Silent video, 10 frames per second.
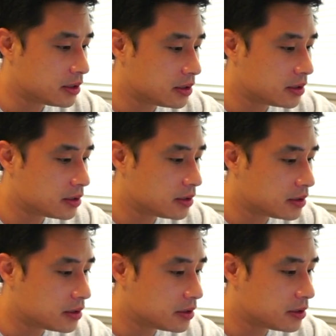
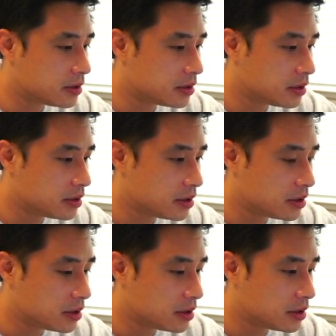
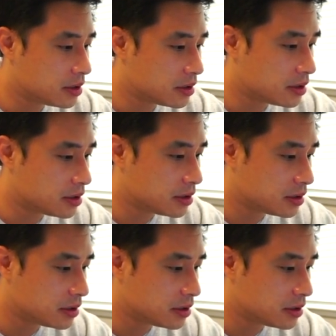(no one is talking)